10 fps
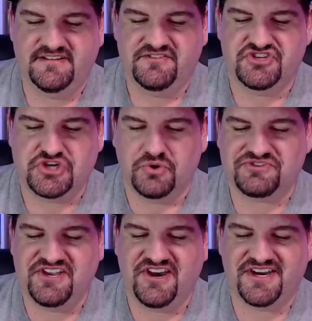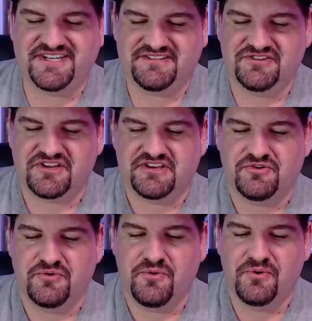Jolteon looking
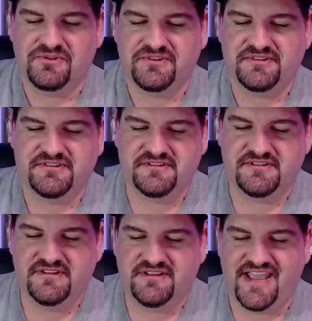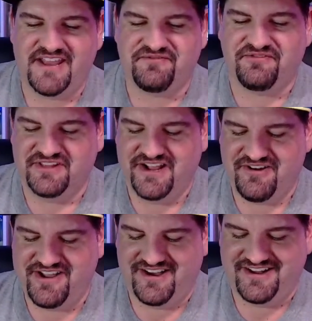cool. And
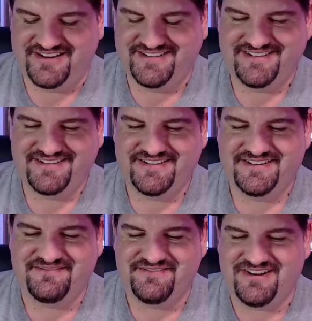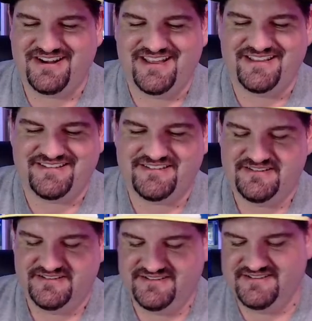Flareon. Very nice.
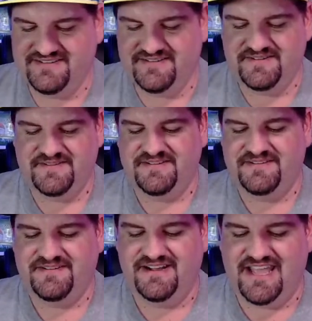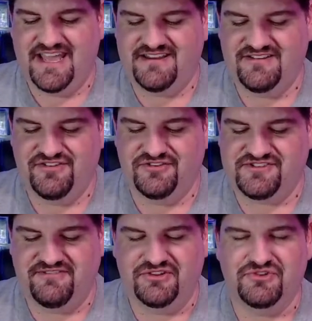Again, those
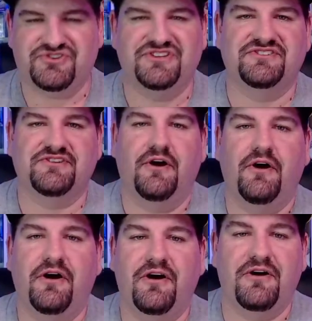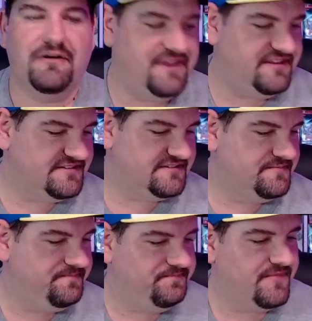evolutions are amazing.
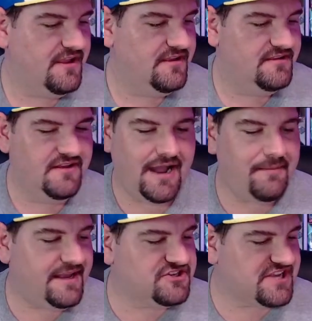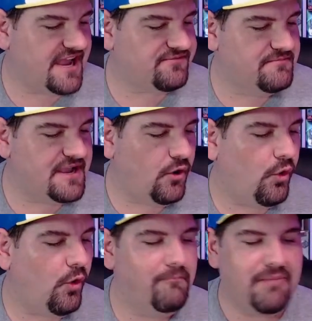I might just have to make a
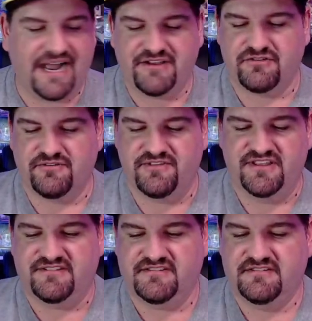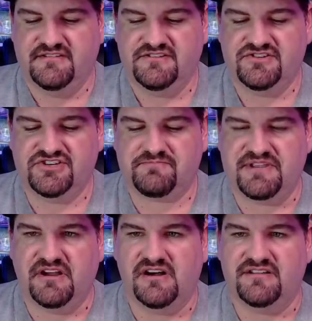whole binder of these. Just
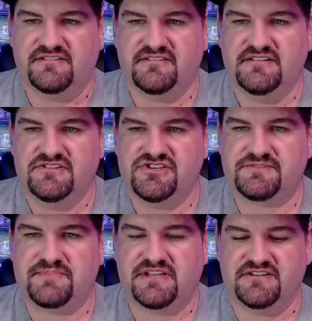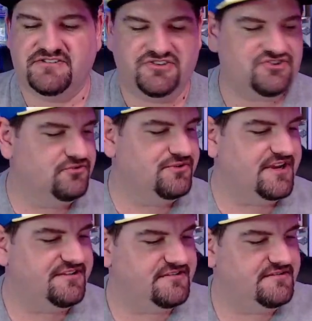because. Just because they're so
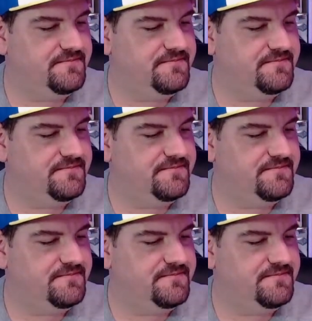nice.